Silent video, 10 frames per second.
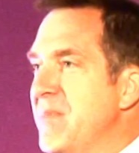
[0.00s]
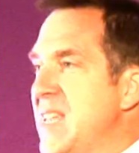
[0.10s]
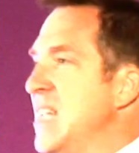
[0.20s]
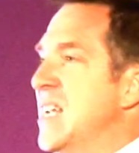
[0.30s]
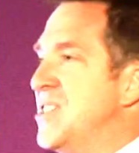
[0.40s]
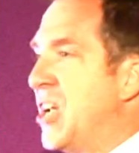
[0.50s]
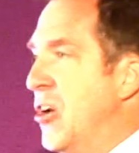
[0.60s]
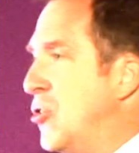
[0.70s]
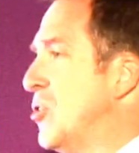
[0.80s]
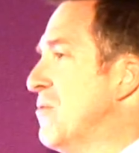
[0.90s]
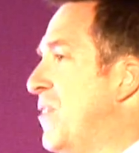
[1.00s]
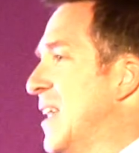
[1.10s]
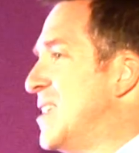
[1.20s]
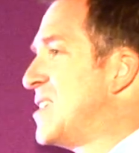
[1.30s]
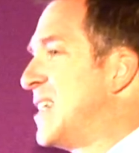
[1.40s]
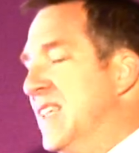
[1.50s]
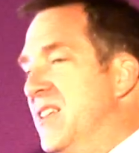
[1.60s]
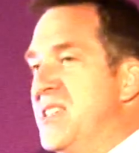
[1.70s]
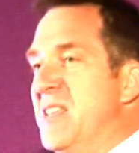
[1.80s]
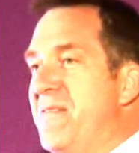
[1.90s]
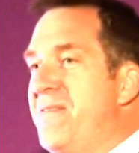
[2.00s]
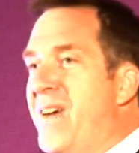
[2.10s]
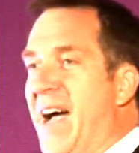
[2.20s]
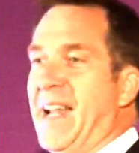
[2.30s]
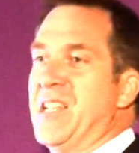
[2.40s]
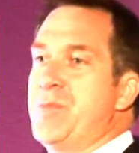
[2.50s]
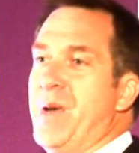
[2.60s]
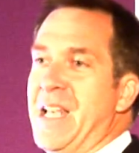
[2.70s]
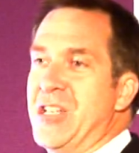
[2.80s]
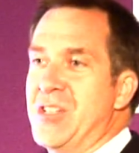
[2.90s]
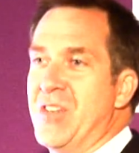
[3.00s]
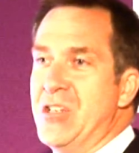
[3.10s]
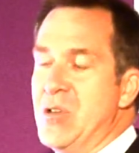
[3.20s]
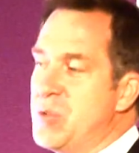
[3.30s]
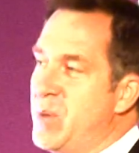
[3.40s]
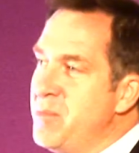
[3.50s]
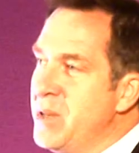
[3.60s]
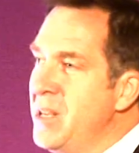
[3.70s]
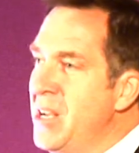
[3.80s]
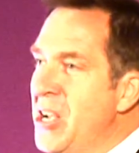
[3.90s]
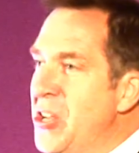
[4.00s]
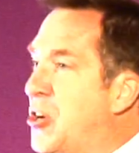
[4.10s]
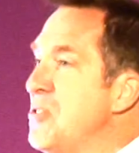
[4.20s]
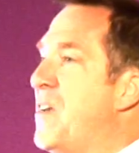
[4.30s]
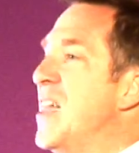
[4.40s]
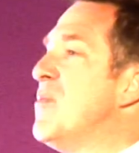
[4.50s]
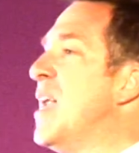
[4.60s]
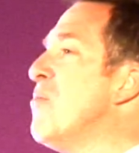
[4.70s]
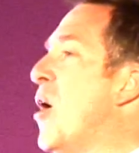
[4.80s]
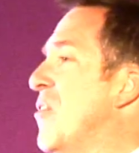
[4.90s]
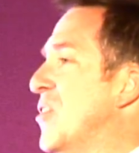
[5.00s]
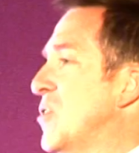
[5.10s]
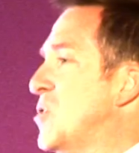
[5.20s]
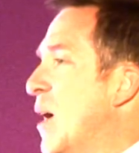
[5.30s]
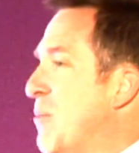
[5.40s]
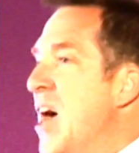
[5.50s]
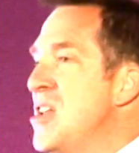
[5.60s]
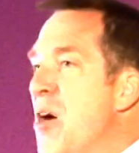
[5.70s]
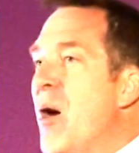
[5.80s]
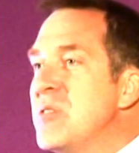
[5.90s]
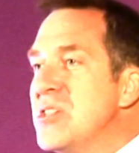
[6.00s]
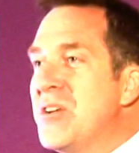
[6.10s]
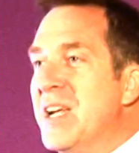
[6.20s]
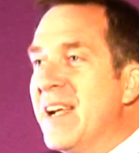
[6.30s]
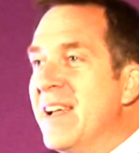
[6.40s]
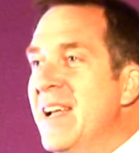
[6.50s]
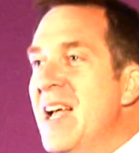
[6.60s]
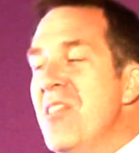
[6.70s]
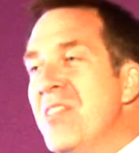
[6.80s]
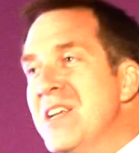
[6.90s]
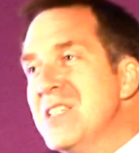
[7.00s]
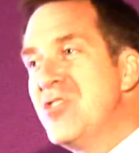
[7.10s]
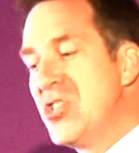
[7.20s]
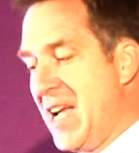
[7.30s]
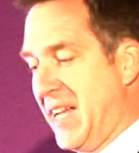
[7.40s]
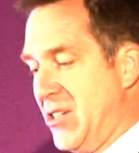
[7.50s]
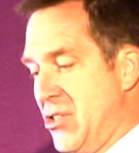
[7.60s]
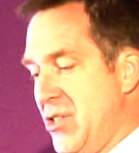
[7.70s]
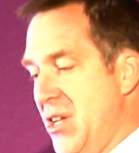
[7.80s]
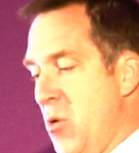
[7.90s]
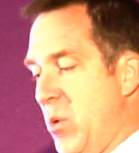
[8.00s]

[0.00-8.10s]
10 years ago, you couldn't find skills in the finance pages of the newspaper. You couldn't find them anywhere in the newspaper. I know, I was looking. Things have changed.